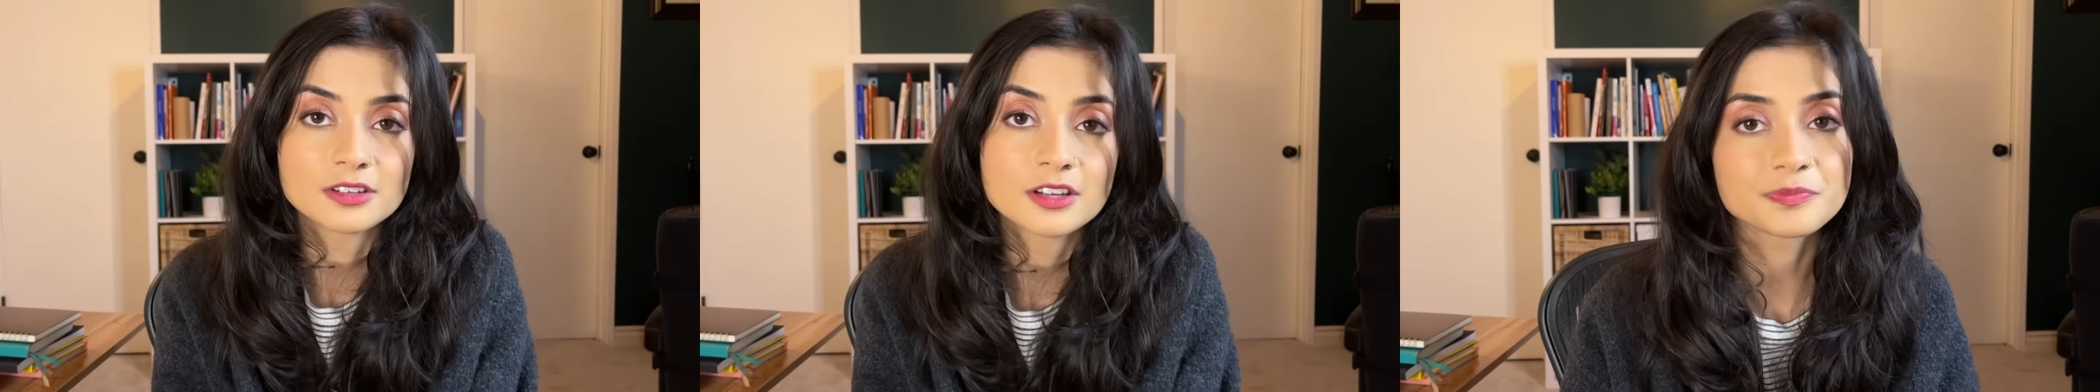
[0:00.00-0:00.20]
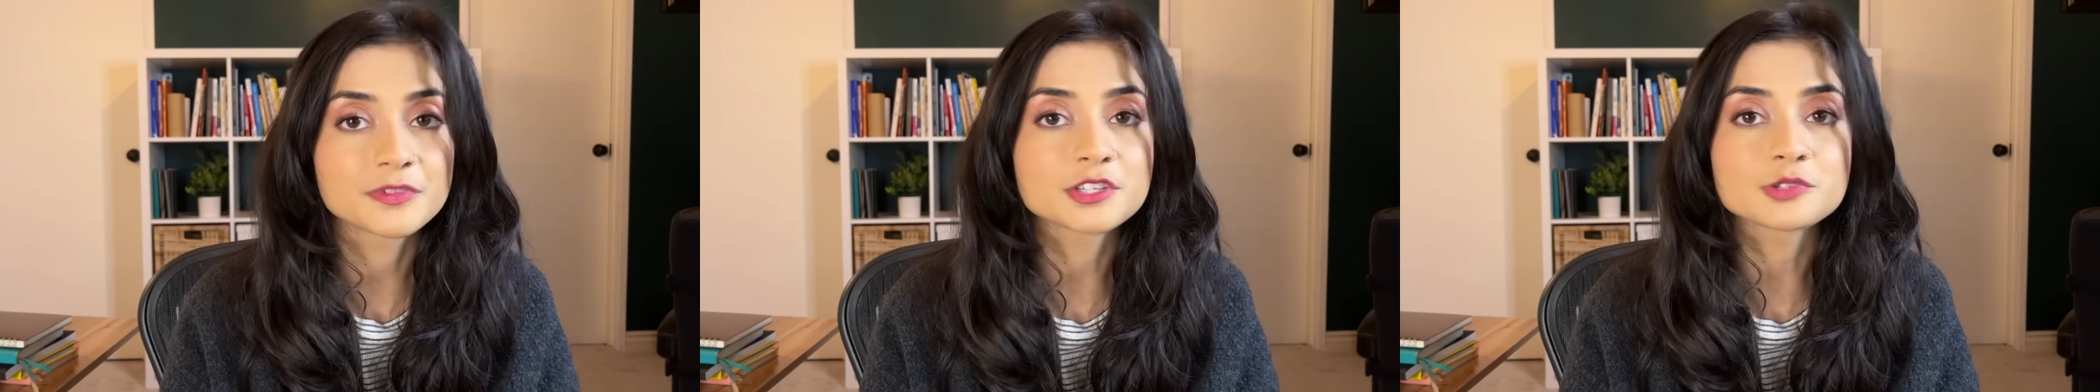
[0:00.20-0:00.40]

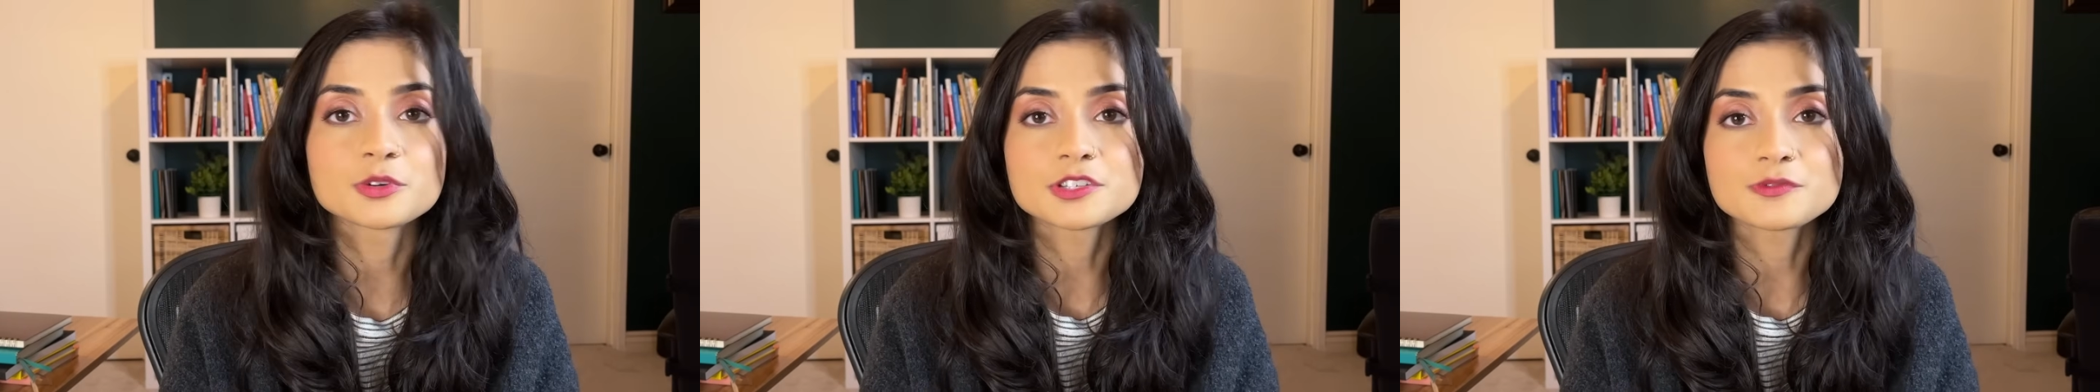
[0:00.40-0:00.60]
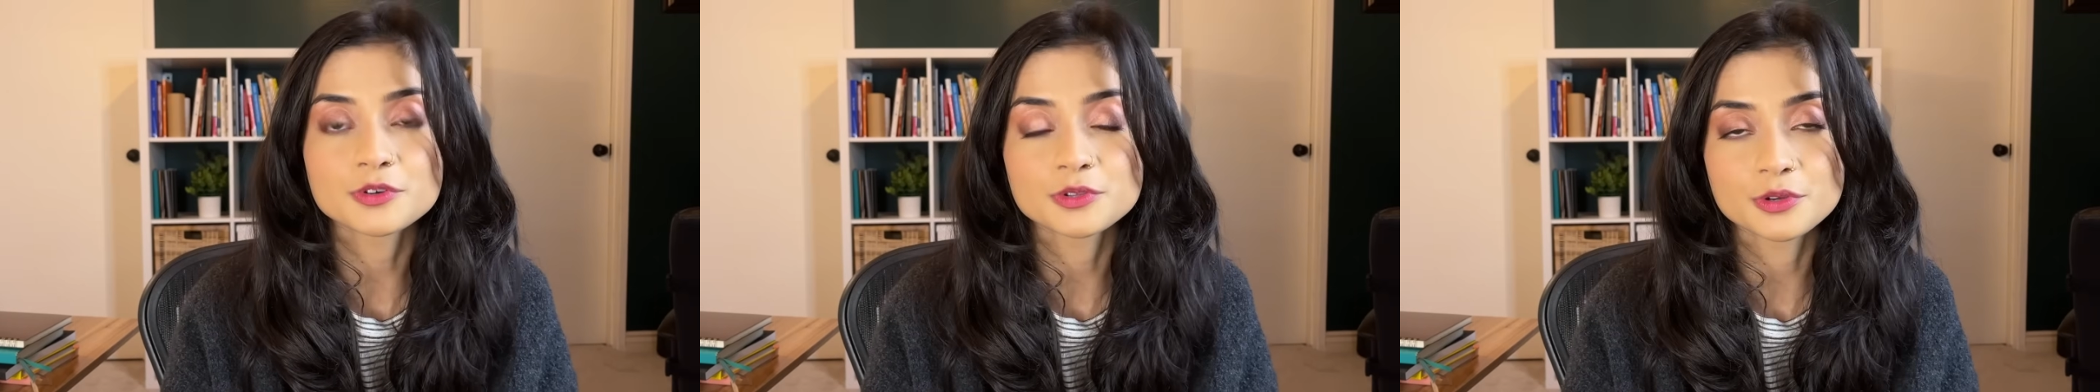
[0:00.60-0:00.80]
This
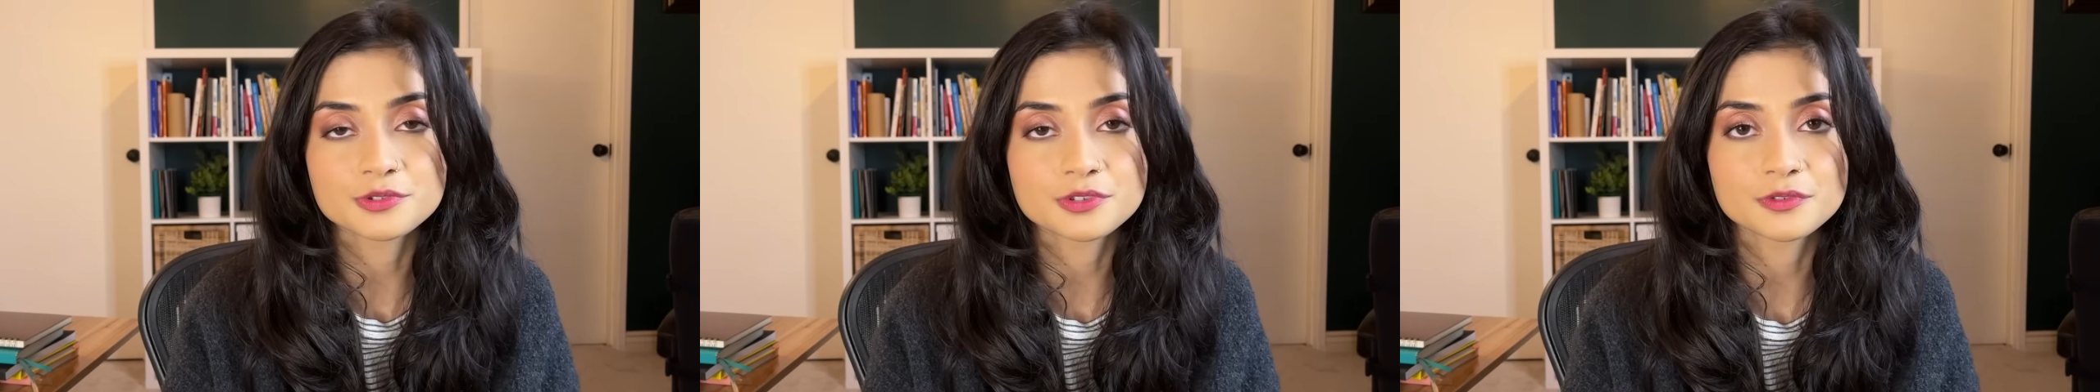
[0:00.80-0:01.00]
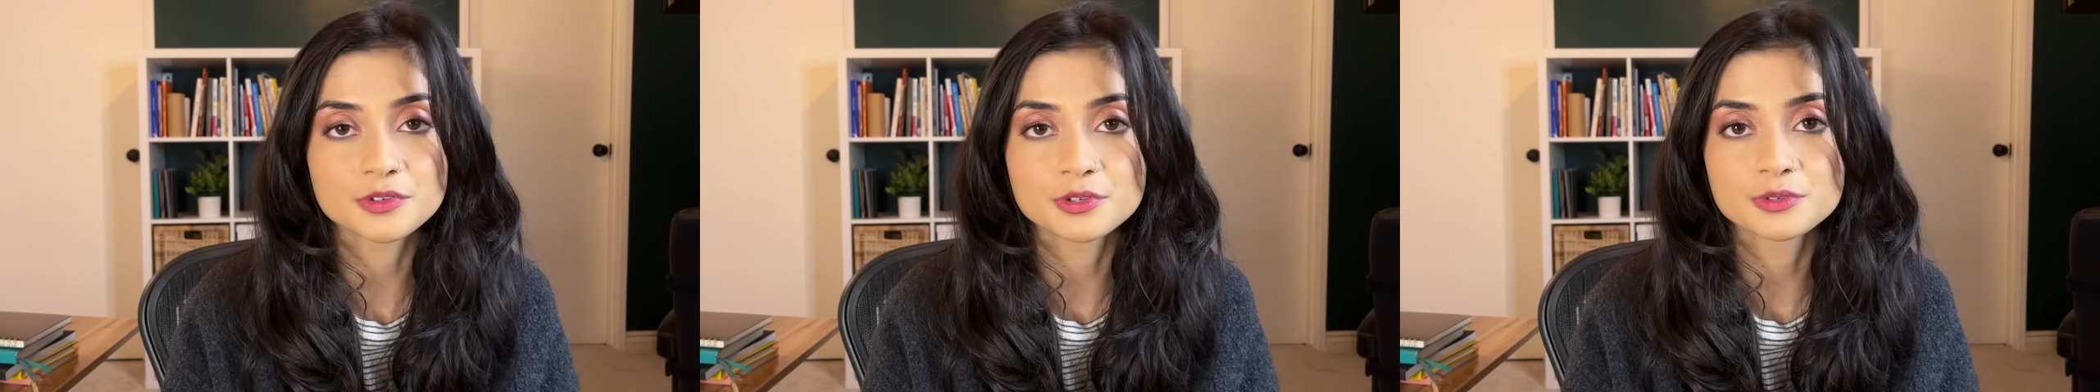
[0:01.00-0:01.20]
one's for those
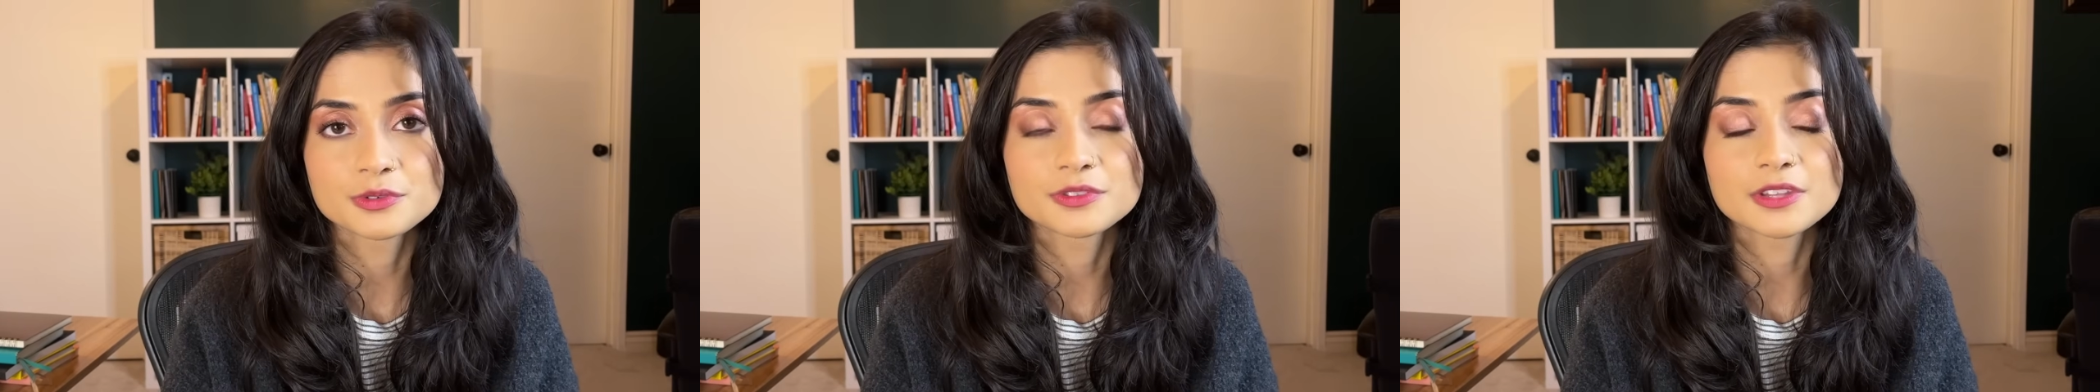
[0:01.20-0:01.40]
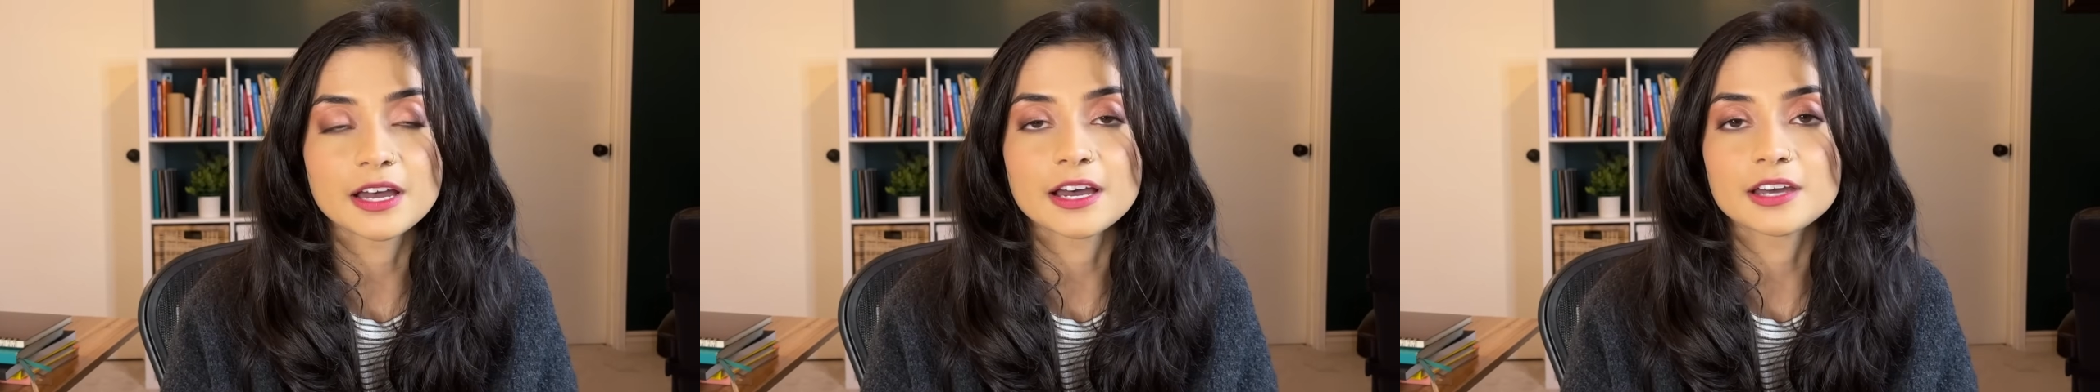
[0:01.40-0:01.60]
of you
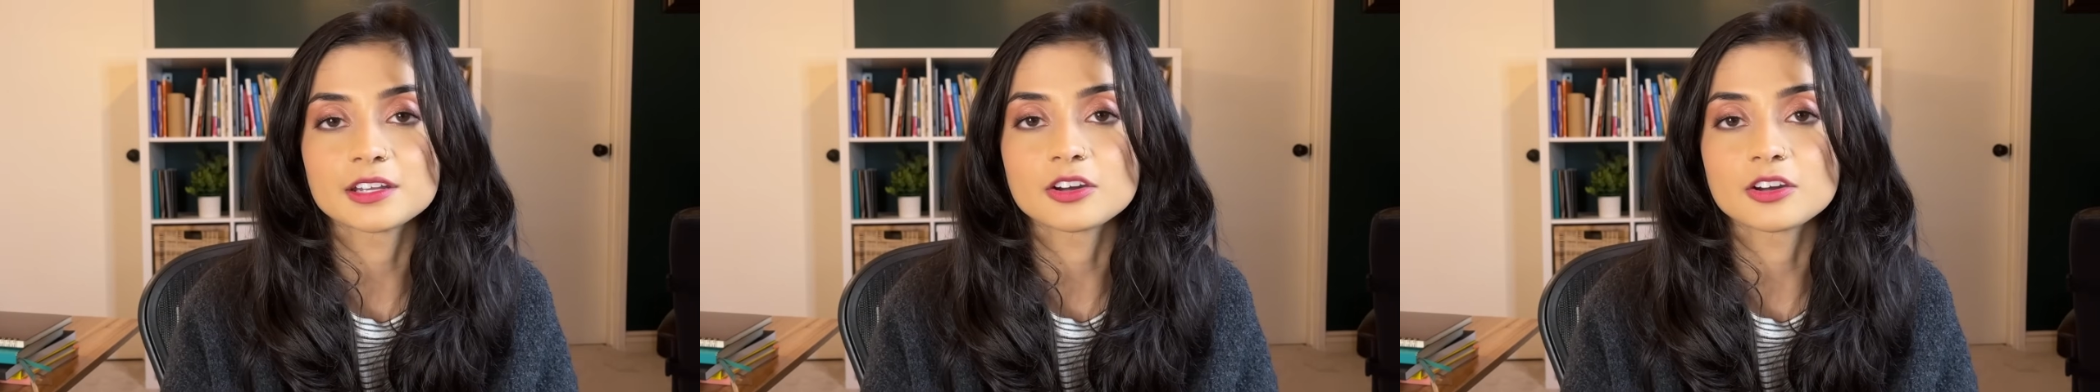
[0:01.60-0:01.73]
that